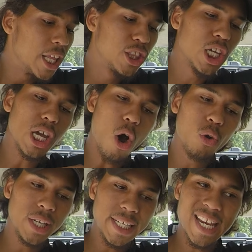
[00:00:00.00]
The
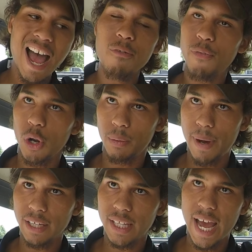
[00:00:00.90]
only downfall
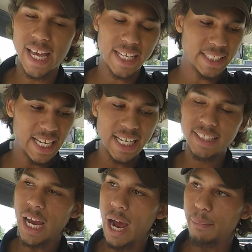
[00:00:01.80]
about that is
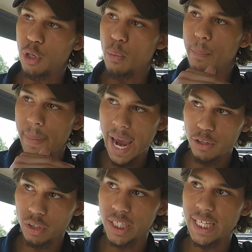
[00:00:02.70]
anytime you
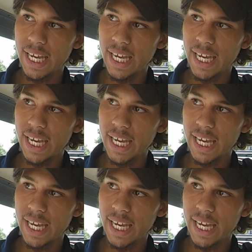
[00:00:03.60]
manually